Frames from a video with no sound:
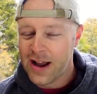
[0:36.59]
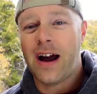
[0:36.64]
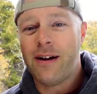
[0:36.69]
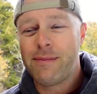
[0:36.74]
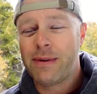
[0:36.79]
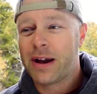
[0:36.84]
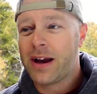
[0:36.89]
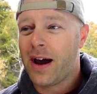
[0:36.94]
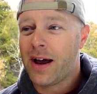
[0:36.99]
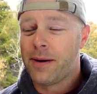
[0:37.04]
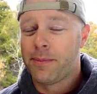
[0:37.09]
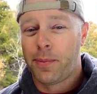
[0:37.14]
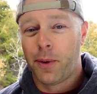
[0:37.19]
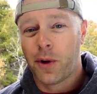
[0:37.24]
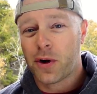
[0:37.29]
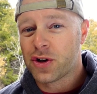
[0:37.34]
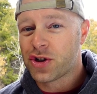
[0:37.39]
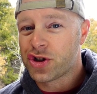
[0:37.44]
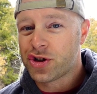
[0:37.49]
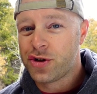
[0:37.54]
I've been kind of
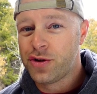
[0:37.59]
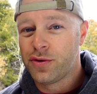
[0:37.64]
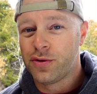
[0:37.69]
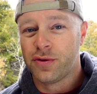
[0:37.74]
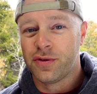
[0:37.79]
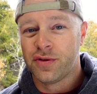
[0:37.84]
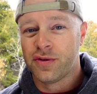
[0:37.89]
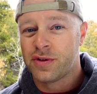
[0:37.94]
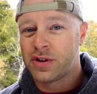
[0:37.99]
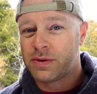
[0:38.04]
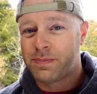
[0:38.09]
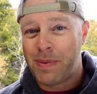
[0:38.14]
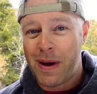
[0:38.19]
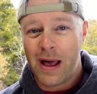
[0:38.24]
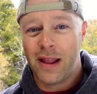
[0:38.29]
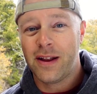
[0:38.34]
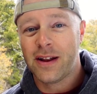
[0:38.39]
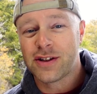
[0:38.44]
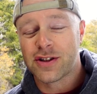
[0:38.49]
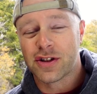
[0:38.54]
bored shooting
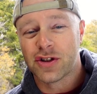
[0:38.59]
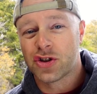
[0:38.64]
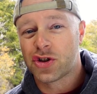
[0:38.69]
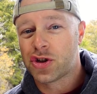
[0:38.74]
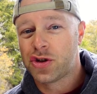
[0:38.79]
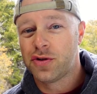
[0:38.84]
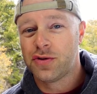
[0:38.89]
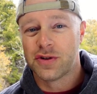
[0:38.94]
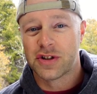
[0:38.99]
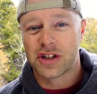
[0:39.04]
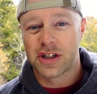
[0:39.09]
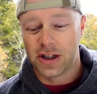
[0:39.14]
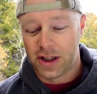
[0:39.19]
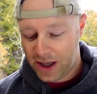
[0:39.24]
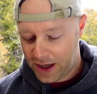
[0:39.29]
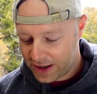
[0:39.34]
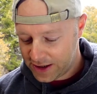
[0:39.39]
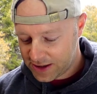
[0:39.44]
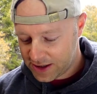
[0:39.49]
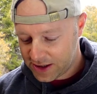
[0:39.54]
pellets and shooting
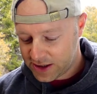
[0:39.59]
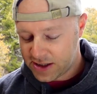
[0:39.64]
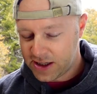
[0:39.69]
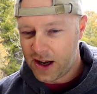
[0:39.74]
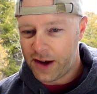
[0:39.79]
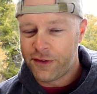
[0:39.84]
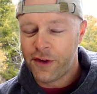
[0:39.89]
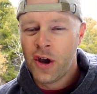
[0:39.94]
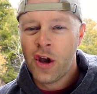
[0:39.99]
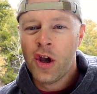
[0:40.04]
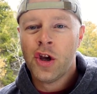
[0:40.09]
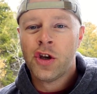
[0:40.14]
slugs and stuff,